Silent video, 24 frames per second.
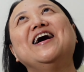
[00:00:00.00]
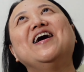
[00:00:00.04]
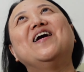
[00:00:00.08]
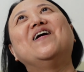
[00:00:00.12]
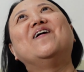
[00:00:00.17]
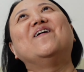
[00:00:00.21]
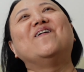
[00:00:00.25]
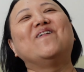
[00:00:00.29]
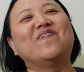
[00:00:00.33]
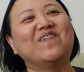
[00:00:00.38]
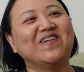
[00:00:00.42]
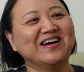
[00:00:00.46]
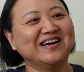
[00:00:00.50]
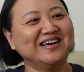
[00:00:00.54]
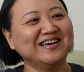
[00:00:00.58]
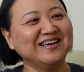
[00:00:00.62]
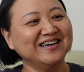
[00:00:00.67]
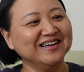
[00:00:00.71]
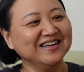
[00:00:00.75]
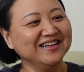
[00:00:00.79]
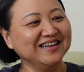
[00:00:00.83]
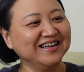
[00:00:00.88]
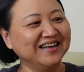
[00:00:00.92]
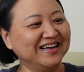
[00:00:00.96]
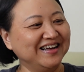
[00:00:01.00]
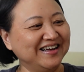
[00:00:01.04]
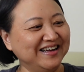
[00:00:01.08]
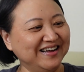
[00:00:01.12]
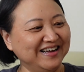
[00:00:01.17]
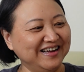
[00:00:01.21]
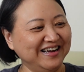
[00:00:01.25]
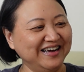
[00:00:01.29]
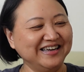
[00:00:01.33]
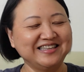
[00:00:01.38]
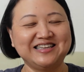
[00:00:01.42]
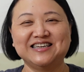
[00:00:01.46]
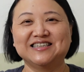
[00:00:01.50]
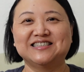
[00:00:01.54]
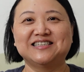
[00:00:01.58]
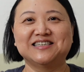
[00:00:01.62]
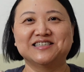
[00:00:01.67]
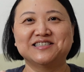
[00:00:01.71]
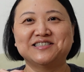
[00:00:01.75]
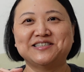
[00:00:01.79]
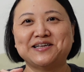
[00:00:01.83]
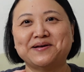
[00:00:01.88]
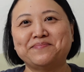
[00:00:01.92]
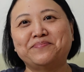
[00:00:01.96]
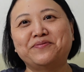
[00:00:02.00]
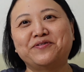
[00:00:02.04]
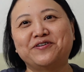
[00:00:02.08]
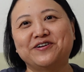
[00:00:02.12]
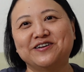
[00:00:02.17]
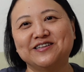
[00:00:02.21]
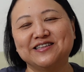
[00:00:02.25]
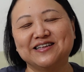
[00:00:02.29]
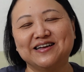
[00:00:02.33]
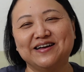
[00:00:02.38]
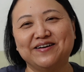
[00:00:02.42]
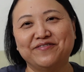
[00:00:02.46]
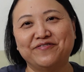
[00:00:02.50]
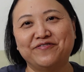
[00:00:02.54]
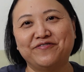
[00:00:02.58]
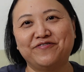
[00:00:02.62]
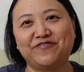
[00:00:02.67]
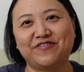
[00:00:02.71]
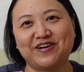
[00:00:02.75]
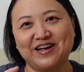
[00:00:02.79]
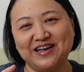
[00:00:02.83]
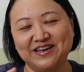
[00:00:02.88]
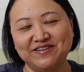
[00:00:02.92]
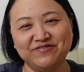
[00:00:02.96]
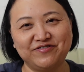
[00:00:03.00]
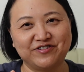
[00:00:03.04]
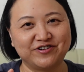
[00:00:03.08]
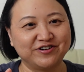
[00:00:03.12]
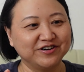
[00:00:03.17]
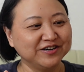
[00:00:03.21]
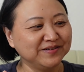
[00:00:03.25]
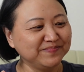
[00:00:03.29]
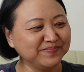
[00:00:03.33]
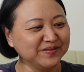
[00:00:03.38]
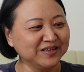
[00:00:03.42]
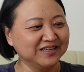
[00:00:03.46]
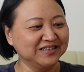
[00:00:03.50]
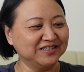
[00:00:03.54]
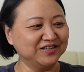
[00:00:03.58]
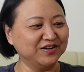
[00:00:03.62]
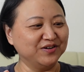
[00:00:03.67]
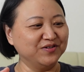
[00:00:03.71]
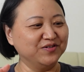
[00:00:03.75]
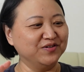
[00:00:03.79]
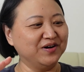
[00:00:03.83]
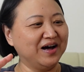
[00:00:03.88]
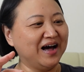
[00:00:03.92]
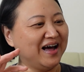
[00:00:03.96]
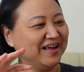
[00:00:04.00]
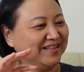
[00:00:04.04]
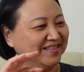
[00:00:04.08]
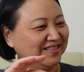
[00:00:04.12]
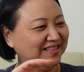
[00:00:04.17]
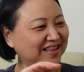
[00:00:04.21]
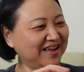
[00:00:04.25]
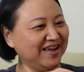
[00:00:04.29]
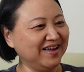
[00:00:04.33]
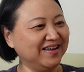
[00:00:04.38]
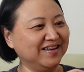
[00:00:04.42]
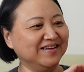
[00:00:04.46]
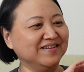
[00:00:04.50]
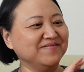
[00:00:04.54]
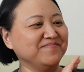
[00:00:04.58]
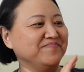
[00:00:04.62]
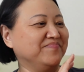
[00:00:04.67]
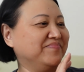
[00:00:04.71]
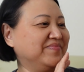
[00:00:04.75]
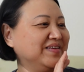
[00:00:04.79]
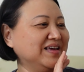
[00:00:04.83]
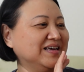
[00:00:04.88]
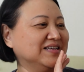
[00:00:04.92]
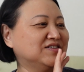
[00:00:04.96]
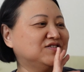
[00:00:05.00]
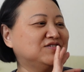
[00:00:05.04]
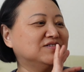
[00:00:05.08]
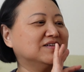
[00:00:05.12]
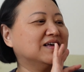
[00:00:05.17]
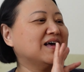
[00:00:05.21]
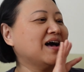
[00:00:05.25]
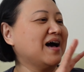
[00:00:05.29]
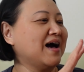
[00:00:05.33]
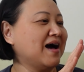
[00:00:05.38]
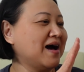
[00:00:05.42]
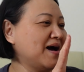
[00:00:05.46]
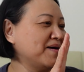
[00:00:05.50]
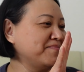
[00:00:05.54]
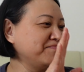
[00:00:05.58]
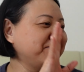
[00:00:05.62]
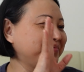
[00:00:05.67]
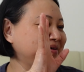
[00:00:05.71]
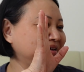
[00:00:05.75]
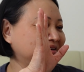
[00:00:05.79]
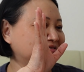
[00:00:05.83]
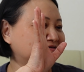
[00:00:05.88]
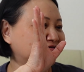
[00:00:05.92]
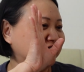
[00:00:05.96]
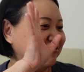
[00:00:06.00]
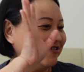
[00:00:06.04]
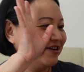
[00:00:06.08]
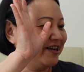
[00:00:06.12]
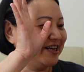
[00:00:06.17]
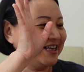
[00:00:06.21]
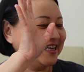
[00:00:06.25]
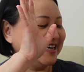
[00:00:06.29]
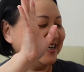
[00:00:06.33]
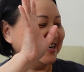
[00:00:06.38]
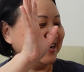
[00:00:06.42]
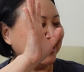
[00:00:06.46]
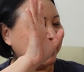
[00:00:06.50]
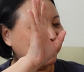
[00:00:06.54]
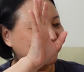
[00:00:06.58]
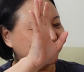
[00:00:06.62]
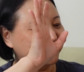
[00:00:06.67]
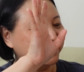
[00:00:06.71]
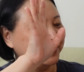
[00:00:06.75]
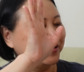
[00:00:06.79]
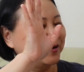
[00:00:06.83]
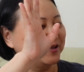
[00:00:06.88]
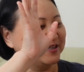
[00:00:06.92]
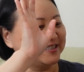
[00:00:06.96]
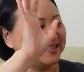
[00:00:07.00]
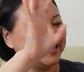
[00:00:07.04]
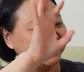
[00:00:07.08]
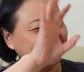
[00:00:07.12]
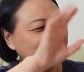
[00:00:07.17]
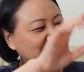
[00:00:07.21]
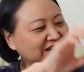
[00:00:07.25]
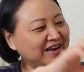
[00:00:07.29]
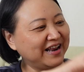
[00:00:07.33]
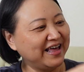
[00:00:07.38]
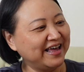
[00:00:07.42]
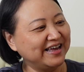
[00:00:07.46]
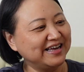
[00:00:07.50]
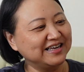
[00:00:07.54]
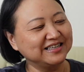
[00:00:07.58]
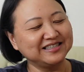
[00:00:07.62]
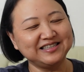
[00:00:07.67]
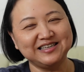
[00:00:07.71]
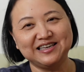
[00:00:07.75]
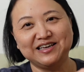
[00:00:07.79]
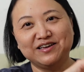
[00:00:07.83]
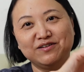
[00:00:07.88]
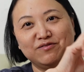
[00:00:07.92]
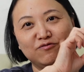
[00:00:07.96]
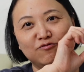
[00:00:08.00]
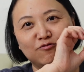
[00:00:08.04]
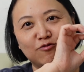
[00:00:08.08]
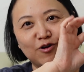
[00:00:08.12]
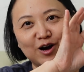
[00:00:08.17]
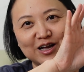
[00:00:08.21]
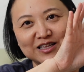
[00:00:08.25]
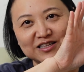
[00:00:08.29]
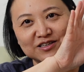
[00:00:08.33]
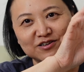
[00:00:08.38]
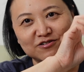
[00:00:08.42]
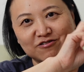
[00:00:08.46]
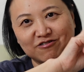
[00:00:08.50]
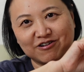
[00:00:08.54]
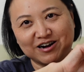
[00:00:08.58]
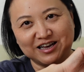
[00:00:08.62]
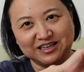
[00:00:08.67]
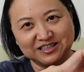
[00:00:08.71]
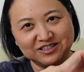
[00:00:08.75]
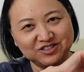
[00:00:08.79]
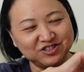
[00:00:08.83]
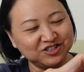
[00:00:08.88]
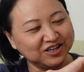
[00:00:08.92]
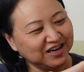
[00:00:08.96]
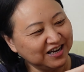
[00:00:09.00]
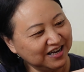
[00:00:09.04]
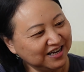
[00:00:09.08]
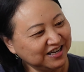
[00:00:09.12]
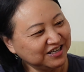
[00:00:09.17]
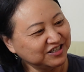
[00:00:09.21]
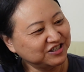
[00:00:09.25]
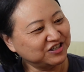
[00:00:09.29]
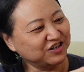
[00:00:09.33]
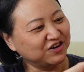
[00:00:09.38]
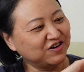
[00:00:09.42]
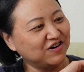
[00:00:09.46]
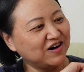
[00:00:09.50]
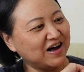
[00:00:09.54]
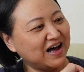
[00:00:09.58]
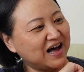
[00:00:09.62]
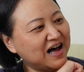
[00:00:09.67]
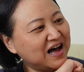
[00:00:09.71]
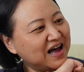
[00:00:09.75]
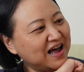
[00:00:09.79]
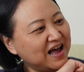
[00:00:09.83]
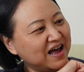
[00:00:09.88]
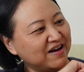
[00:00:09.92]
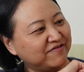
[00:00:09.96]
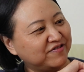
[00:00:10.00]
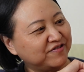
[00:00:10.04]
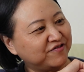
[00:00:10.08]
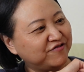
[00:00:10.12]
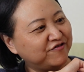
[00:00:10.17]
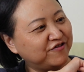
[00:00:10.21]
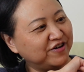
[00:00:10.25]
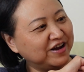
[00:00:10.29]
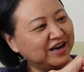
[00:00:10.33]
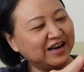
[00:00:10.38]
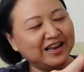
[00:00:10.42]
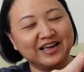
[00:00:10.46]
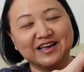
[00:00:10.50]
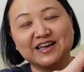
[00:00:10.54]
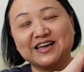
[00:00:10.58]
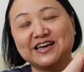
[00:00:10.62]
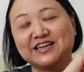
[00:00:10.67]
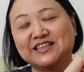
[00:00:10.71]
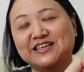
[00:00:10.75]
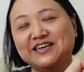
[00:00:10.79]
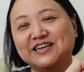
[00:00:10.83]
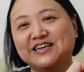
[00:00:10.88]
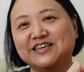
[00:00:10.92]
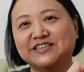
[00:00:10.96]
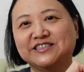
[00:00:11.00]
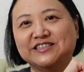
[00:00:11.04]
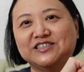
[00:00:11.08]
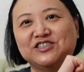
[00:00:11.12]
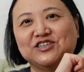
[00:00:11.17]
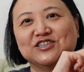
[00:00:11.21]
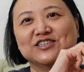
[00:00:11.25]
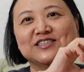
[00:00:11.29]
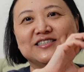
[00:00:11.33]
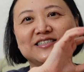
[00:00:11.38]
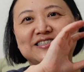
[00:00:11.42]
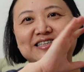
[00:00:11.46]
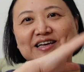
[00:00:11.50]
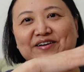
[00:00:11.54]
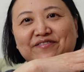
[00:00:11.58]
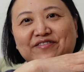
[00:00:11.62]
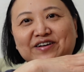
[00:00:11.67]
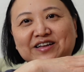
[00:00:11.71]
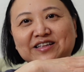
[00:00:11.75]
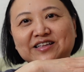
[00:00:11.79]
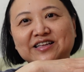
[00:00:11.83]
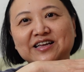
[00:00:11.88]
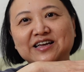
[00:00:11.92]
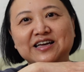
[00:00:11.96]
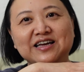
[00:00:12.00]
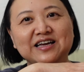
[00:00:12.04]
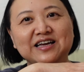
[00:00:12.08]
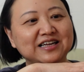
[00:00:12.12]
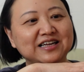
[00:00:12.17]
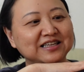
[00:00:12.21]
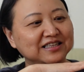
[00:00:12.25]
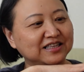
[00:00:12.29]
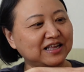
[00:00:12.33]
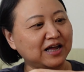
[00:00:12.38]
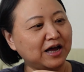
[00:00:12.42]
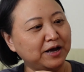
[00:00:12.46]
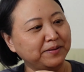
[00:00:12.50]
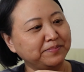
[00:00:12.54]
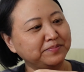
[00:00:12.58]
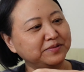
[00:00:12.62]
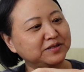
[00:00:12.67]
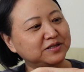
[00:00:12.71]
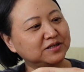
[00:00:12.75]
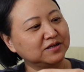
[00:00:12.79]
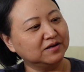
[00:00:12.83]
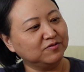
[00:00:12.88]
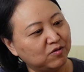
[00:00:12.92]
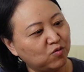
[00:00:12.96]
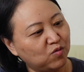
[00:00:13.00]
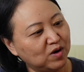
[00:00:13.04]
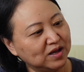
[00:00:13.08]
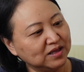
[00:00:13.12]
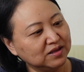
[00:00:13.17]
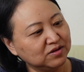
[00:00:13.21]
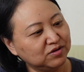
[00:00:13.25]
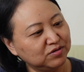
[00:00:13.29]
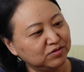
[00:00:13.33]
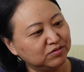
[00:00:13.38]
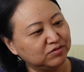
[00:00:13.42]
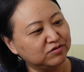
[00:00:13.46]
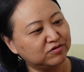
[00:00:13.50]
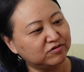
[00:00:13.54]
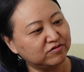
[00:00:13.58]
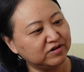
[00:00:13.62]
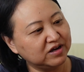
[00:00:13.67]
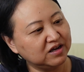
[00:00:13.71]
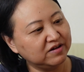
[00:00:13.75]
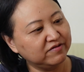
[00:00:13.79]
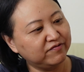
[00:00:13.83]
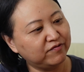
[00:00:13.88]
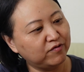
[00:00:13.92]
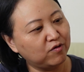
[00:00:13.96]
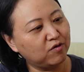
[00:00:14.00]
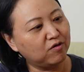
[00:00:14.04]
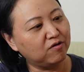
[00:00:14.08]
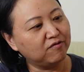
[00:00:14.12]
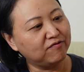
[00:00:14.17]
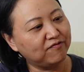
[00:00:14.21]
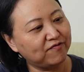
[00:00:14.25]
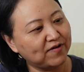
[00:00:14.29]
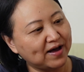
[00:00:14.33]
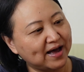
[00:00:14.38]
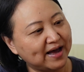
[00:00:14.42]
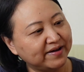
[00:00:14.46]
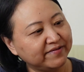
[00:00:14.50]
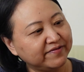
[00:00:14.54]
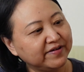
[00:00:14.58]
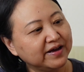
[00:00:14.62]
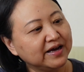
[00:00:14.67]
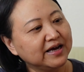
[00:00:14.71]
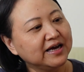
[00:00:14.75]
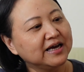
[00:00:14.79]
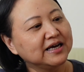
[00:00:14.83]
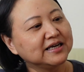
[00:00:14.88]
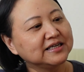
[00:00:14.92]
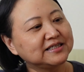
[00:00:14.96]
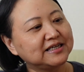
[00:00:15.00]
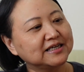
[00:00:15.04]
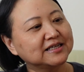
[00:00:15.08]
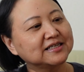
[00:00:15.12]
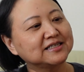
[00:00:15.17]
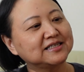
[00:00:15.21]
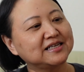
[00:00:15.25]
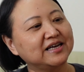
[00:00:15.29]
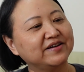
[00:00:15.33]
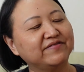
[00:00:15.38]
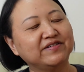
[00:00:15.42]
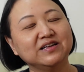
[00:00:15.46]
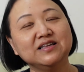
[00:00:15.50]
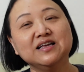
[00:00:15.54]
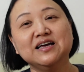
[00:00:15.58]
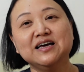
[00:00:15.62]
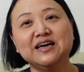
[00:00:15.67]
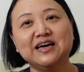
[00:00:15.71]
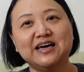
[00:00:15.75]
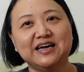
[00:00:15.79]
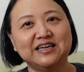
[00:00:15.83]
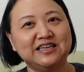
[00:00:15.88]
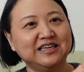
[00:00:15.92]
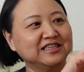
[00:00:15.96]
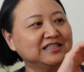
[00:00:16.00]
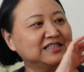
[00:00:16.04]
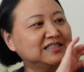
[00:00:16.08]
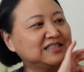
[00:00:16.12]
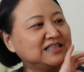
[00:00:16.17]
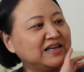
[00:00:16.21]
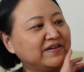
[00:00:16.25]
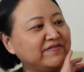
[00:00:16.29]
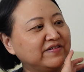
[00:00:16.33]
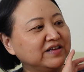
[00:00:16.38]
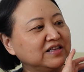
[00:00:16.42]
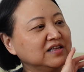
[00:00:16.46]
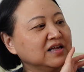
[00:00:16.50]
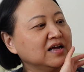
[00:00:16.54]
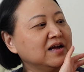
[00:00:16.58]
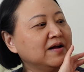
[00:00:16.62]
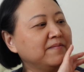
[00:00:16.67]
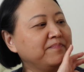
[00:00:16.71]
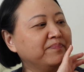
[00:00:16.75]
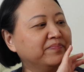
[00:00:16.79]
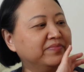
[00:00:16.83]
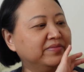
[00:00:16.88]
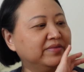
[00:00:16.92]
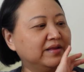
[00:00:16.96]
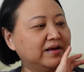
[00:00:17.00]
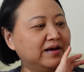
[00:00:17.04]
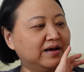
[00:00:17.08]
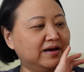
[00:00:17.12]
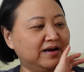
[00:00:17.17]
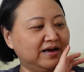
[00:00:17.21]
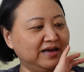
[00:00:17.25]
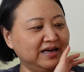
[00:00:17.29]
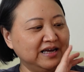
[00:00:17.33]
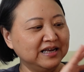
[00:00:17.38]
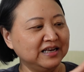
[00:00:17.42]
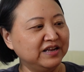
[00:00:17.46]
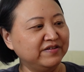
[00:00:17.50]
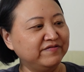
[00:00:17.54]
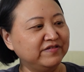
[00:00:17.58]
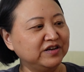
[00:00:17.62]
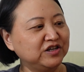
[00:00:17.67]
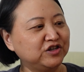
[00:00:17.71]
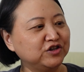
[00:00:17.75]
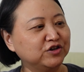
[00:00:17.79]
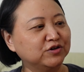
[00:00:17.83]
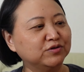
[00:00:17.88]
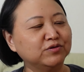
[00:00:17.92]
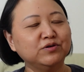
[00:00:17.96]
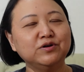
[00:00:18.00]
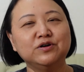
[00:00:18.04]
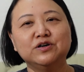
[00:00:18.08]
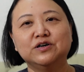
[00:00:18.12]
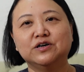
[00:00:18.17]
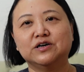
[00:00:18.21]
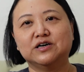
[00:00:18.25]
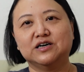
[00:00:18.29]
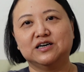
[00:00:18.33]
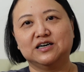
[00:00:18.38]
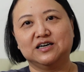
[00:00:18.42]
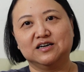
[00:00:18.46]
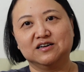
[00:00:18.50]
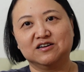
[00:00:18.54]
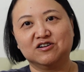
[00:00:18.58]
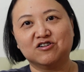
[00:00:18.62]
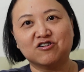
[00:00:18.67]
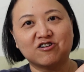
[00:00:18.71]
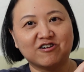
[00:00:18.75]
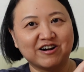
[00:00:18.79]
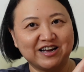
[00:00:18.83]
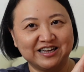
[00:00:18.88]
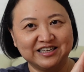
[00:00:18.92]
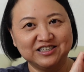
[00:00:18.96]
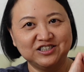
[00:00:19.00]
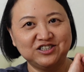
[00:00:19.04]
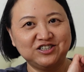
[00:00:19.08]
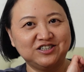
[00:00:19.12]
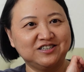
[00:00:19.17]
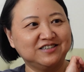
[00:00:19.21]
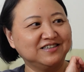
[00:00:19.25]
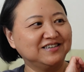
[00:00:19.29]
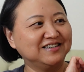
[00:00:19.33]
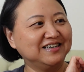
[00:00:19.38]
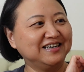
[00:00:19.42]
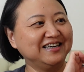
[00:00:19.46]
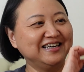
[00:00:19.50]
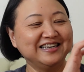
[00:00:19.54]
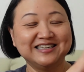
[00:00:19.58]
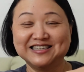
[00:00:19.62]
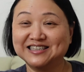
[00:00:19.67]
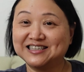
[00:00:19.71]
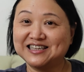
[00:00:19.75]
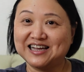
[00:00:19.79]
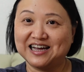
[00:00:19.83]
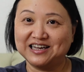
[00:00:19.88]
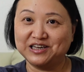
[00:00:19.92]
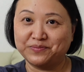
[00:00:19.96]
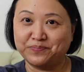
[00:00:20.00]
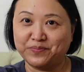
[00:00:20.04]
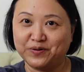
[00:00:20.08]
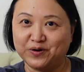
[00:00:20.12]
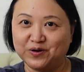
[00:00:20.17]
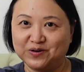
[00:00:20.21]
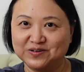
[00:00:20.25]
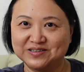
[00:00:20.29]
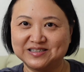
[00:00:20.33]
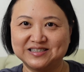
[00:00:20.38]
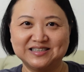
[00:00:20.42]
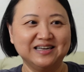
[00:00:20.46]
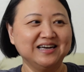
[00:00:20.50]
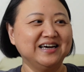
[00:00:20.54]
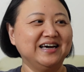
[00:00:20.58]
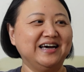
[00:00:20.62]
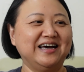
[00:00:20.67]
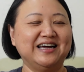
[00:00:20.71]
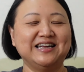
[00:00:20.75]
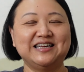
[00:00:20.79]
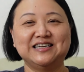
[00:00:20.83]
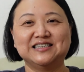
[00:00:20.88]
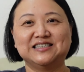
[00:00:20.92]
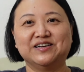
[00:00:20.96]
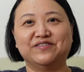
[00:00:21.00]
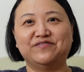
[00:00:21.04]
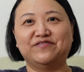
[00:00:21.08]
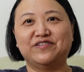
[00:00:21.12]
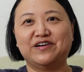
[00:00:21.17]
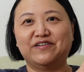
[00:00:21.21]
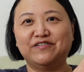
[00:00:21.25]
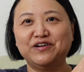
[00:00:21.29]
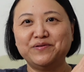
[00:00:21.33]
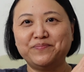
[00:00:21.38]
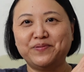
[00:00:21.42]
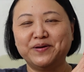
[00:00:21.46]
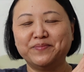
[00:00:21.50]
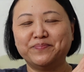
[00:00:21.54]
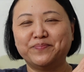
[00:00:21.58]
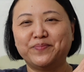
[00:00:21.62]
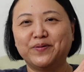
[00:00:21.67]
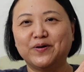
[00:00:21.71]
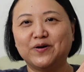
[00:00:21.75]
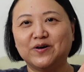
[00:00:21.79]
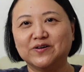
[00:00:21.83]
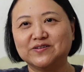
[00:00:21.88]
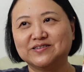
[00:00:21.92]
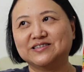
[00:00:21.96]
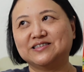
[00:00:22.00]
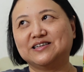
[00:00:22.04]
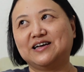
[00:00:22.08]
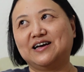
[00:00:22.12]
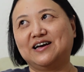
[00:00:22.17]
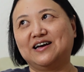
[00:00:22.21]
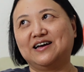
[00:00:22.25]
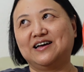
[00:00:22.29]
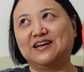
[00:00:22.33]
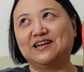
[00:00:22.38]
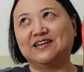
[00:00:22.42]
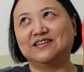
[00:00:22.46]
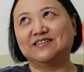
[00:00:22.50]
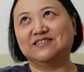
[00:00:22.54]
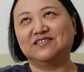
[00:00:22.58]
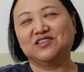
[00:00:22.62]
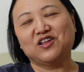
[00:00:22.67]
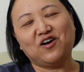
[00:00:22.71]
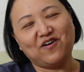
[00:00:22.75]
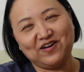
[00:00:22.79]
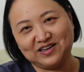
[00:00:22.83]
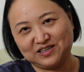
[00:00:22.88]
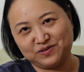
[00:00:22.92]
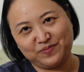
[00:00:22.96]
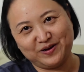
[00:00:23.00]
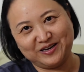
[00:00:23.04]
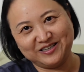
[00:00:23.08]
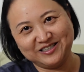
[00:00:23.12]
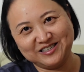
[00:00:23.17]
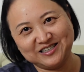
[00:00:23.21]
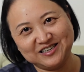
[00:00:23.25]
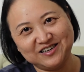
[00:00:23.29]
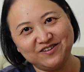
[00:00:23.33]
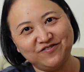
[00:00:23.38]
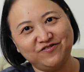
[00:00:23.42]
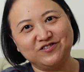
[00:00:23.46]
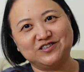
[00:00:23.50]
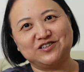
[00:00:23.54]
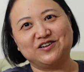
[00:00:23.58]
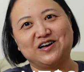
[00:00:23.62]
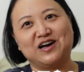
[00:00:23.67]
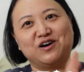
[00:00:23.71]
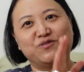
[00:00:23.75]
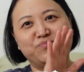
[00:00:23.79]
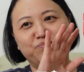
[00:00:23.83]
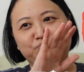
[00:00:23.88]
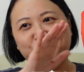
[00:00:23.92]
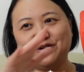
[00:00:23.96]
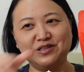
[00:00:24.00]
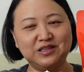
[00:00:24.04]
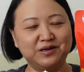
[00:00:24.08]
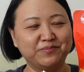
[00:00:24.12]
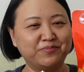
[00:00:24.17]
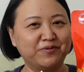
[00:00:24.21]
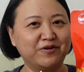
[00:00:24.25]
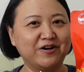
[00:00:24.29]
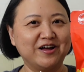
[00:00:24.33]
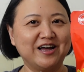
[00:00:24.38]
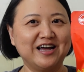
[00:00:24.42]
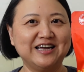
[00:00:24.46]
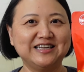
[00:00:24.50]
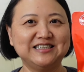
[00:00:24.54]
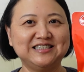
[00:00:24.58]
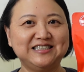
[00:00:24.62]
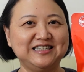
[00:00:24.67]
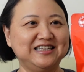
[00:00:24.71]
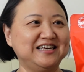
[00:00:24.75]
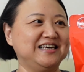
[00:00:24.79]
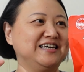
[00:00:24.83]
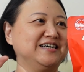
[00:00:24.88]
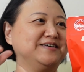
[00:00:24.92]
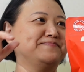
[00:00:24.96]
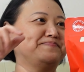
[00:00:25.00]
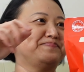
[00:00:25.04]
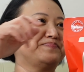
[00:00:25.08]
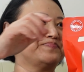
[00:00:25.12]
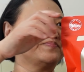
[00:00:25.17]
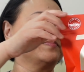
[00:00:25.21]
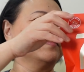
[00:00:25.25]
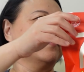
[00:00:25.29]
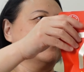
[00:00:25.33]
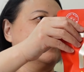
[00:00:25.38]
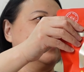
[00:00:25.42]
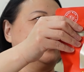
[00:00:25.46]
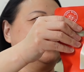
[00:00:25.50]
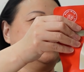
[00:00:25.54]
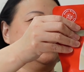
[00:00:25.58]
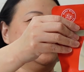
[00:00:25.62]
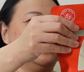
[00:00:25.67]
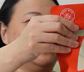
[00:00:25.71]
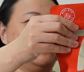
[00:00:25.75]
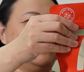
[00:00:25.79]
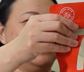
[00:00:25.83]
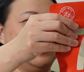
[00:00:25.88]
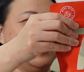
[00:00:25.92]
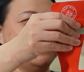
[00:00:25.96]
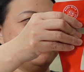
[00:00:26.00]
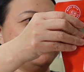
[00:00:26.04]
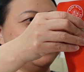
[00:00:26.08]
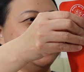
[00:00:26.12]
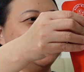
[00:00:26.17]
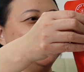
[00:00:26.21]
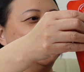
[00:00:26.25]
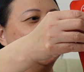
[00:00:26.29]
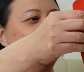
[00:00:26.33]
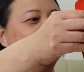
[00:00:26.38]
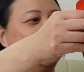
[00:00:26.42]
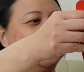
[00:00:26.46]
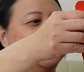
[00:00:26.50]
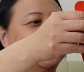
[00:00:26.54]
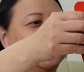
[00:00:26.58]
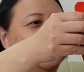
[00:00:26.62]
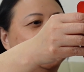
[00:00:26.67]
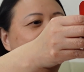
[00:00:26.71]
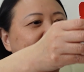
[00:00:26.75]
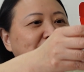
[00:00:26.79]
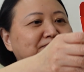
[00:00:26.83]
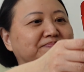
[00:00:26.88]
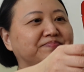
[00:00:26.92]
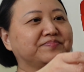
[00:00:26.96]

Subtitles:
or it is a separate flavor? So I think it can't be really like put 7 layers in one crunch. So I have a feeling it is just 7 types. 1, 2, 3, 4, 5, 6, 7. It is 7 individual crunch inside the box. It is a very big box and not expensive, so I'll put the price here. So let me open it.